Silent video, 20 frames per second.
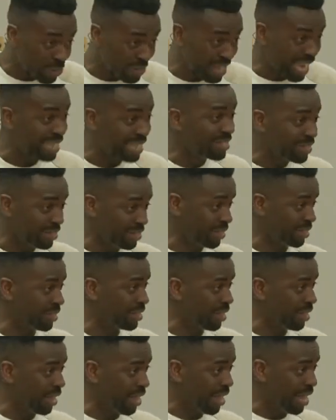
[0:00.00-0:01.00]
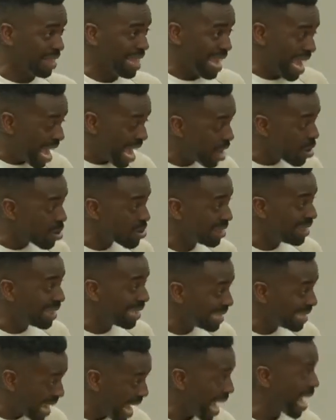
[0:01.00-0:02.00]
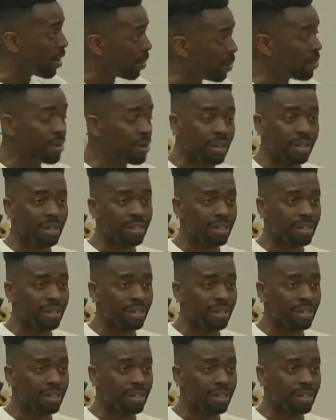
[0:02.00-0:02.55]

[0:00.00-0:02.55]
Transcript: things, the here and the now,